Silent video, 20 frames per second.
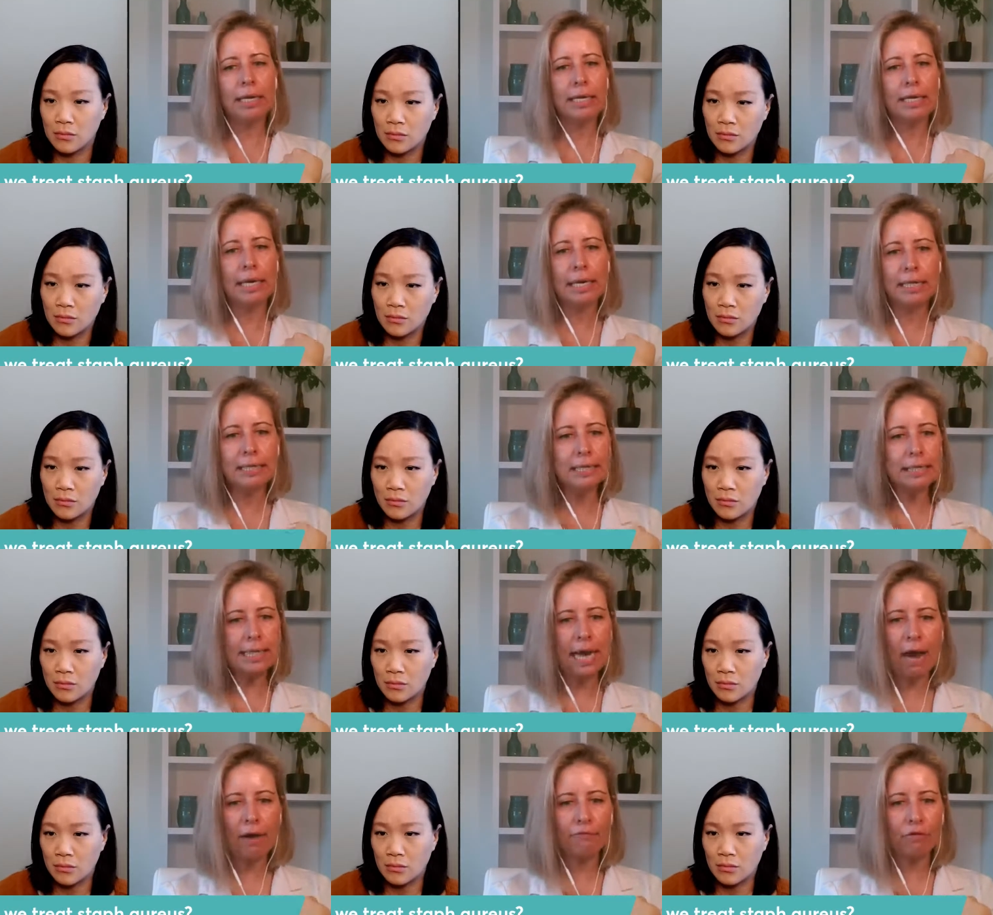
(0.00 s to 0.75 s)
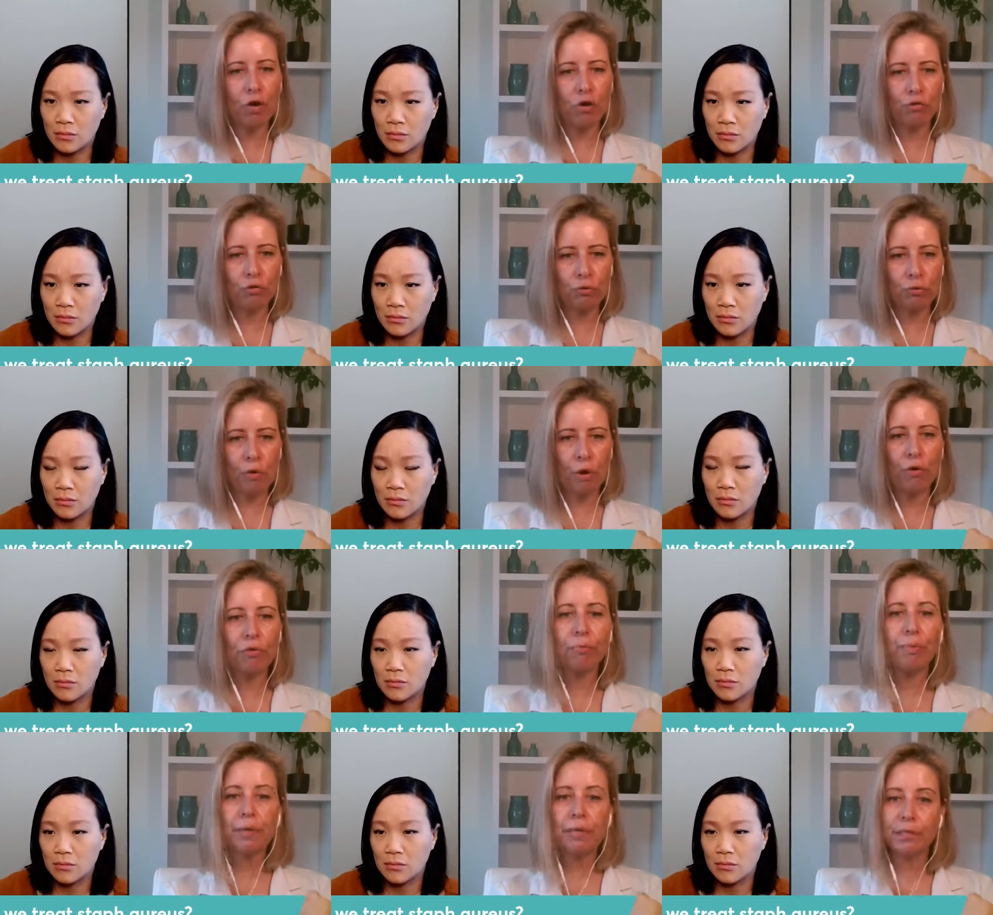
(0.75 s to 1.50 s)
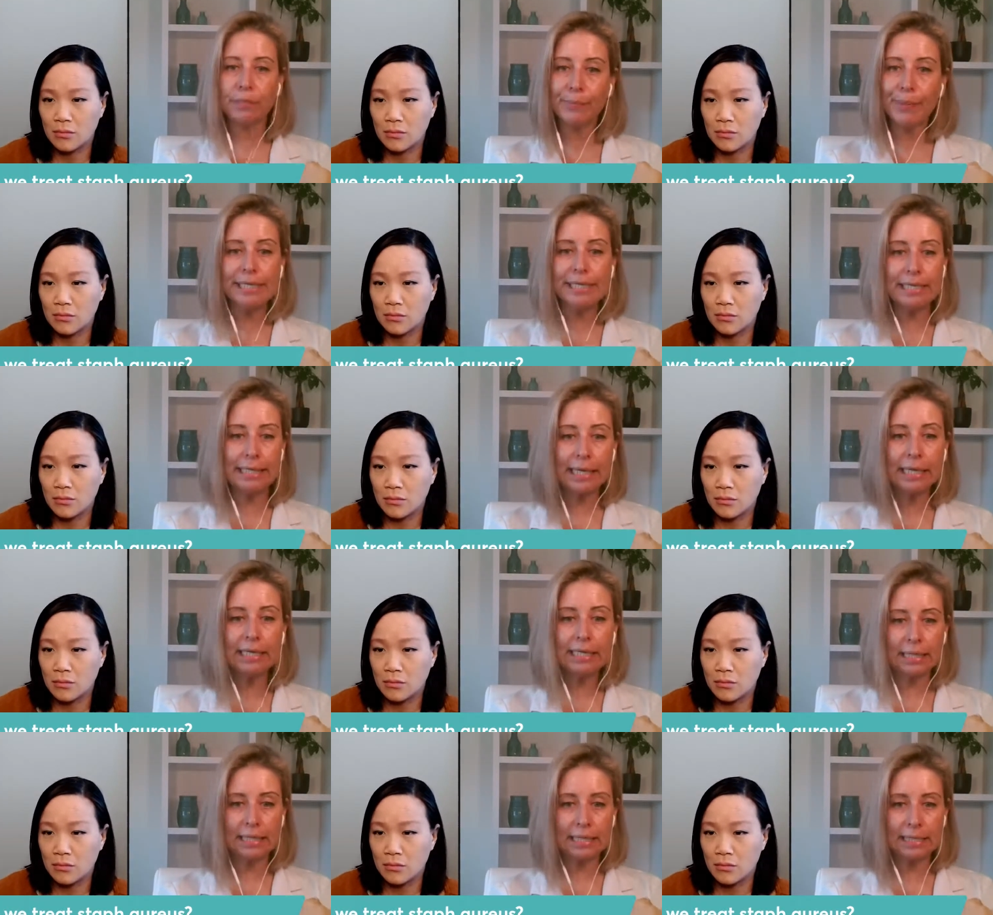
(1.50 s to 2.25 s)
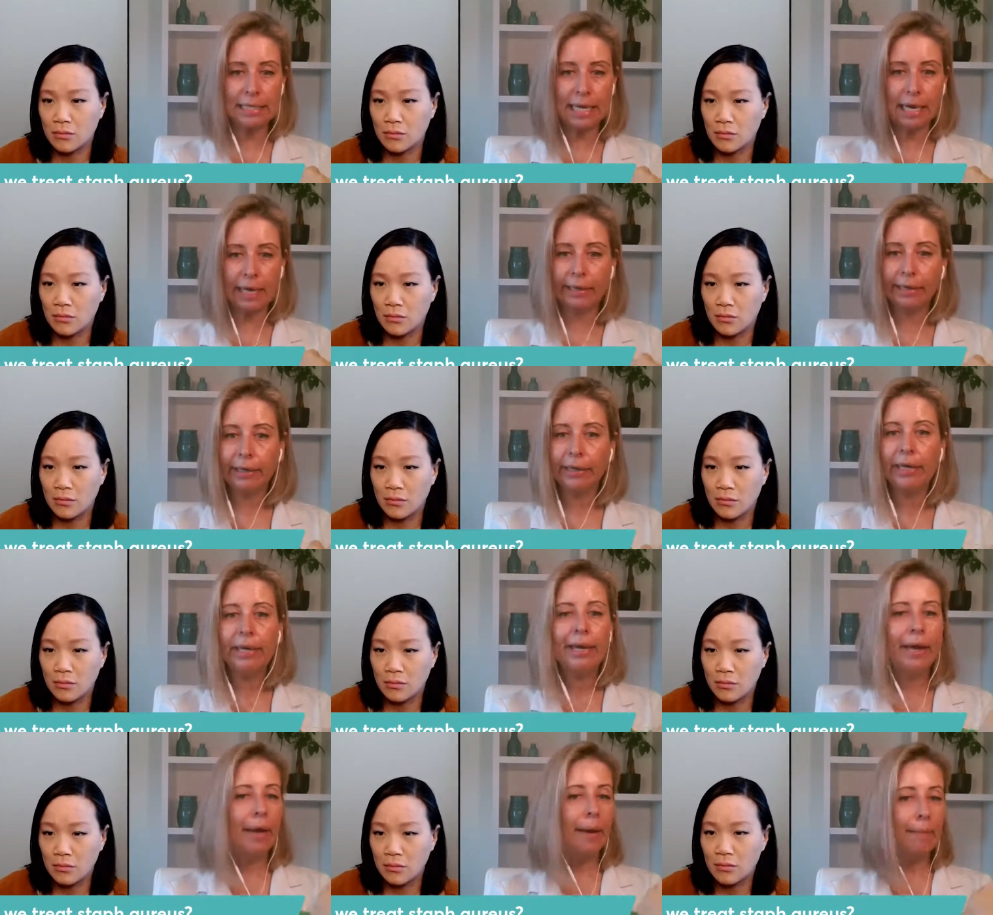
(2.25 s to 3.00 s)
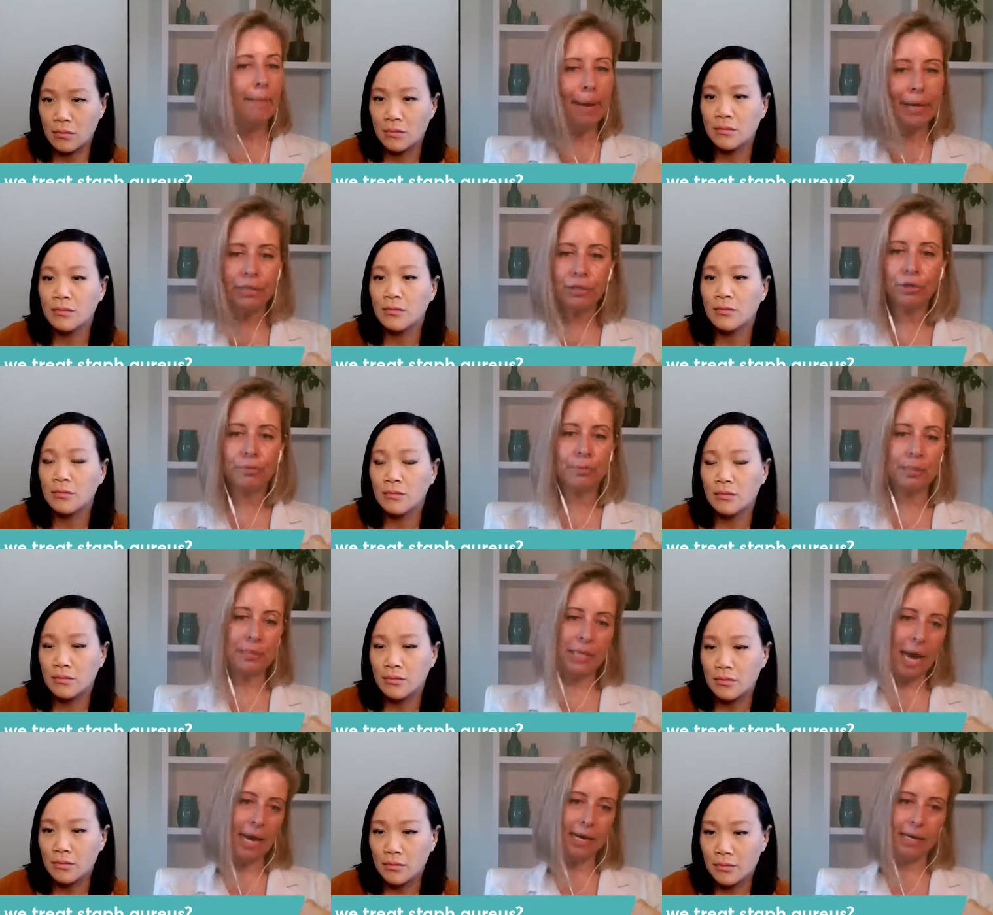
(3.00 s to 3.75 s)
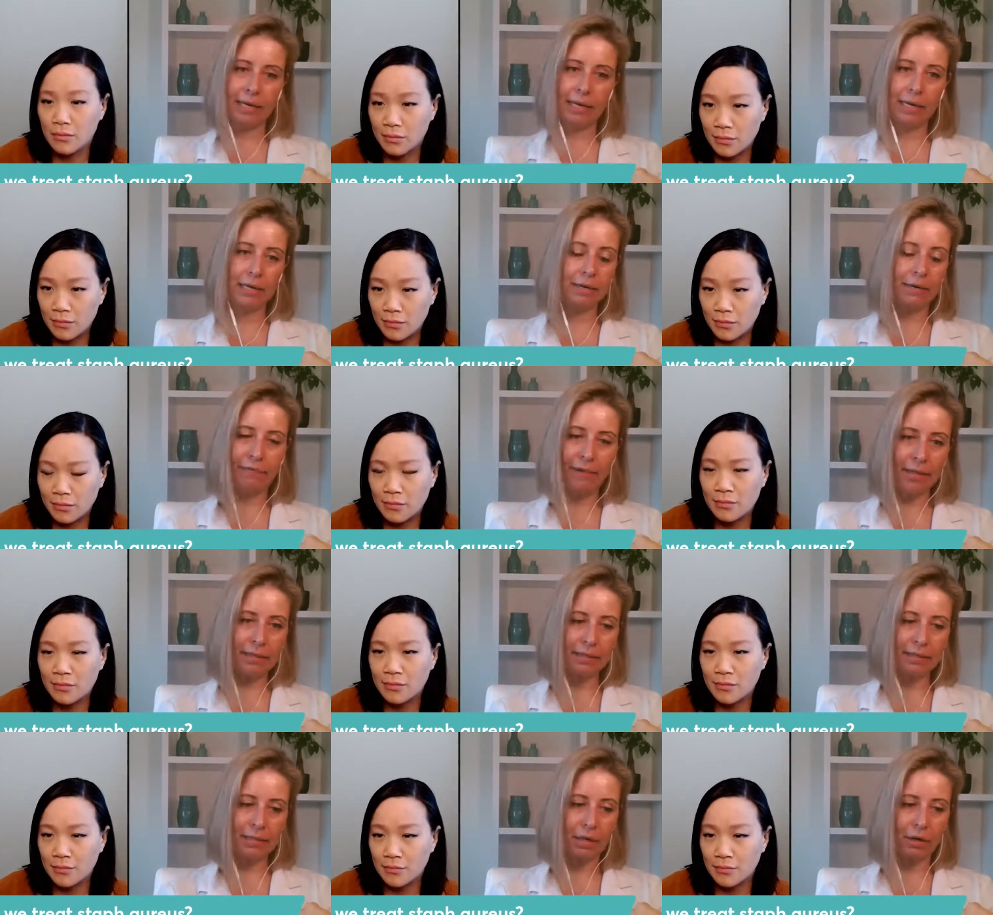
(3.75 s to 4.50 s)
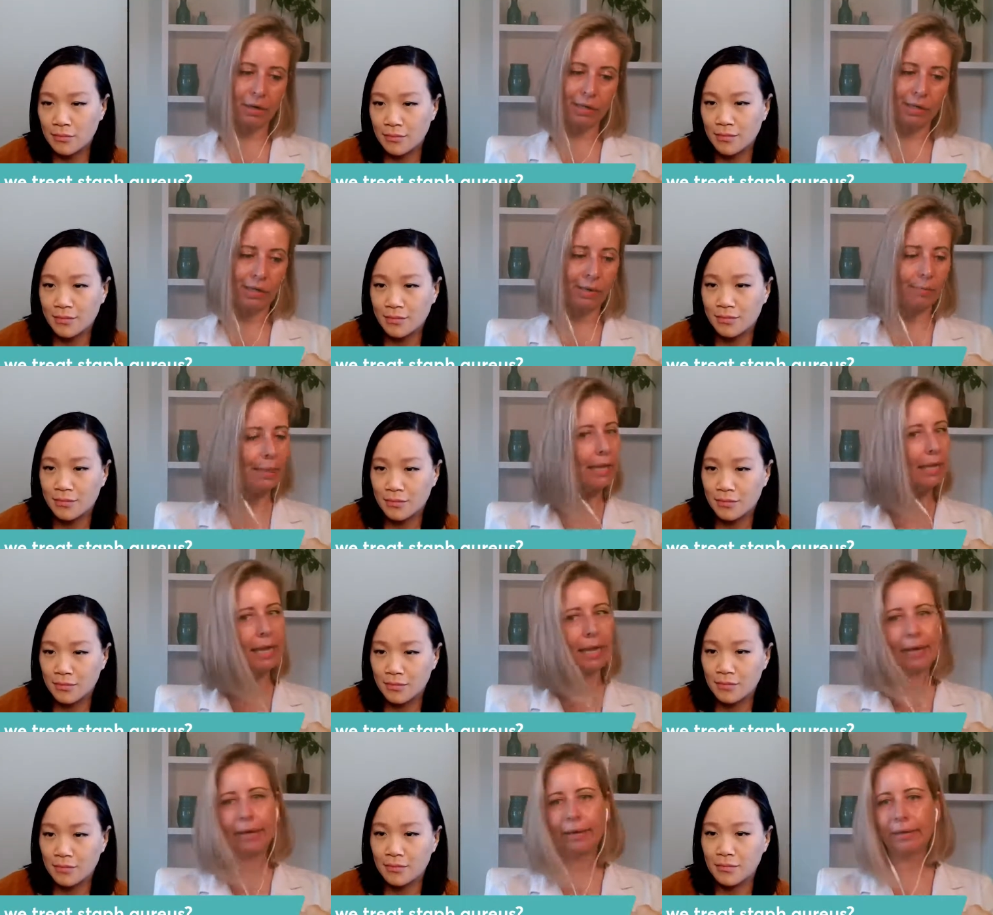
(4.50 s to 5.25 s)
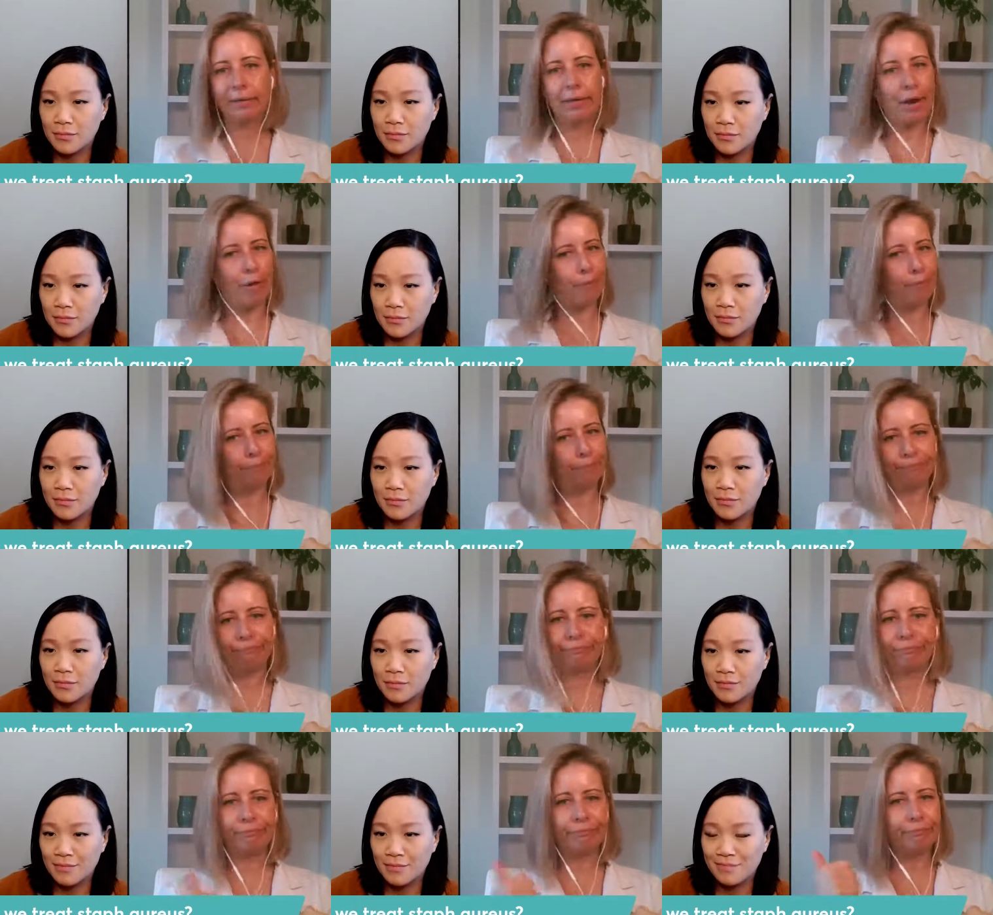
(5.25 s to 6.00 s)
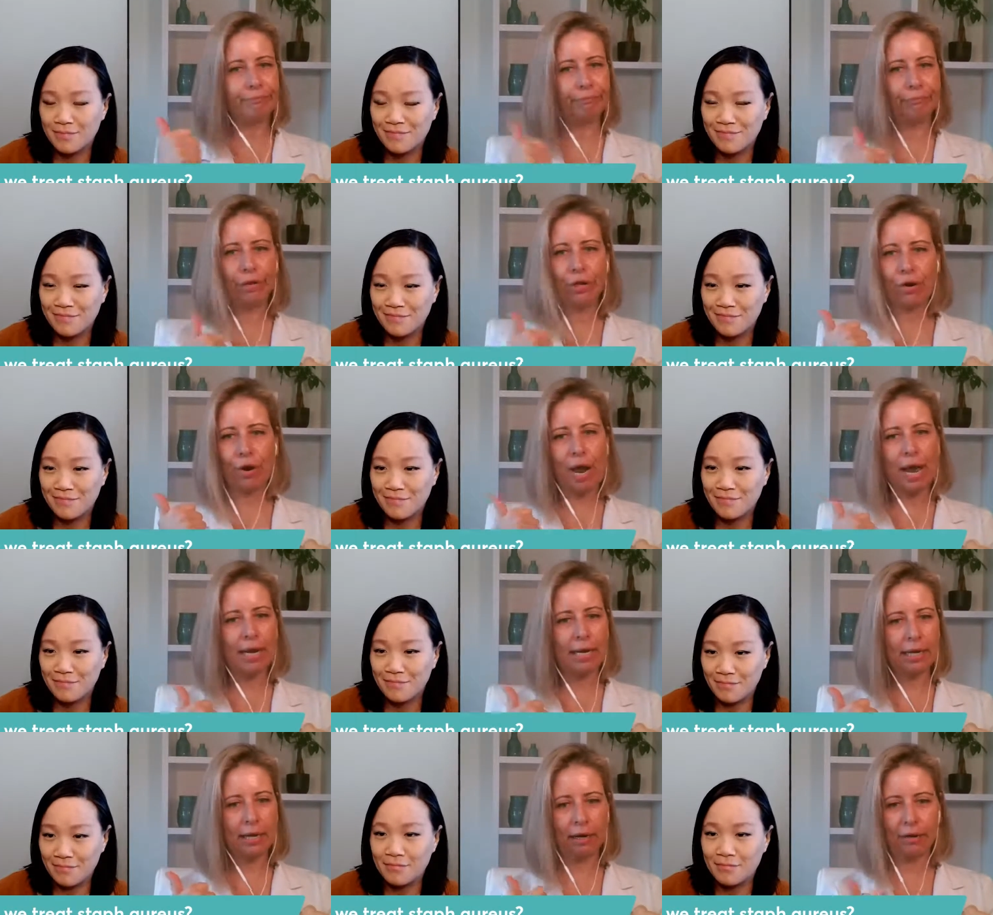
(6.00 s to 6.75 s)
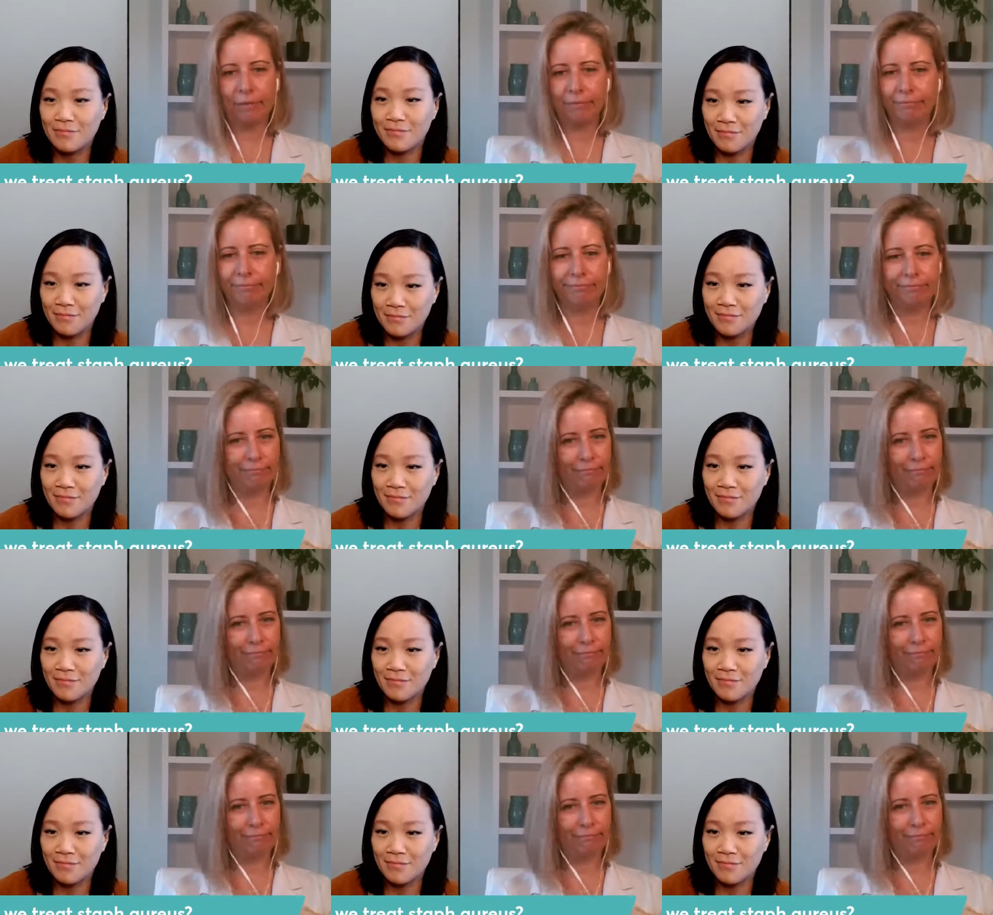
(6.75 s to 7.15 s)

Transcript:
Speaker 1: going to get a staph overgrowth because my skin is acidic and my dermcidin and defensin are going to be like, no, you're out of here.